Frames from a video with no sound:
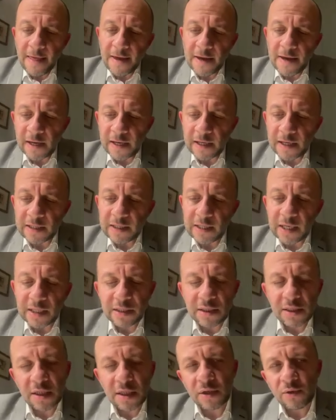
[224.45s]

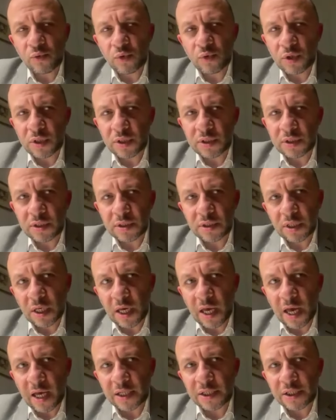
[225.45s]
Yesterday was
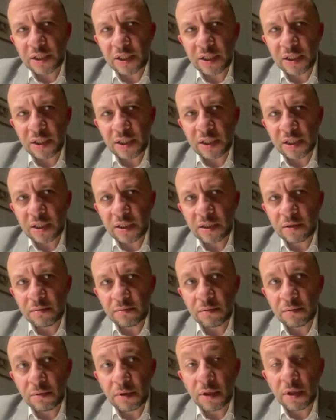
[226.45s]
actually